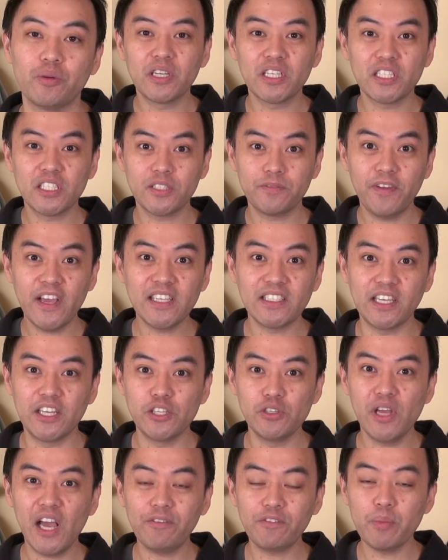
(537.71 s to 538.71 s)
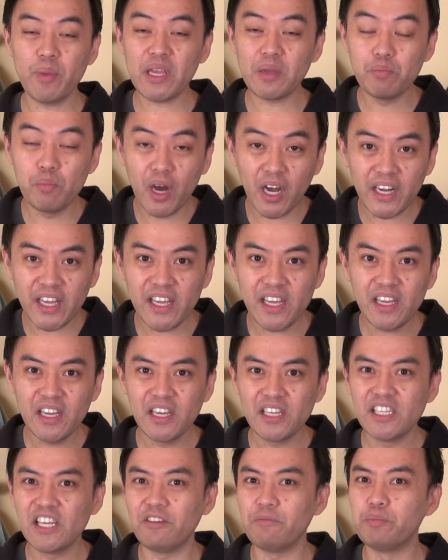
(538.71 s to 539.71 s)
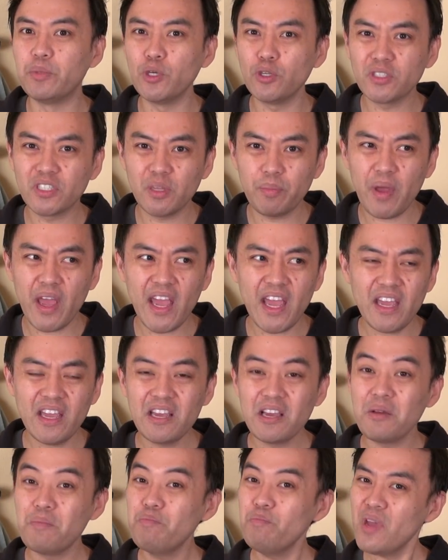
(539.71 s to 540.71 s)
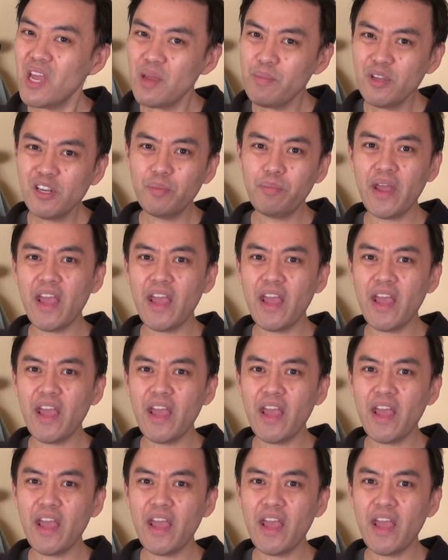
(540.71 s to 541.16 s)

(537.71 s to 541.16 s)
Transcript: Because let's face it, you have to make money, you have bills to pay, maybe you're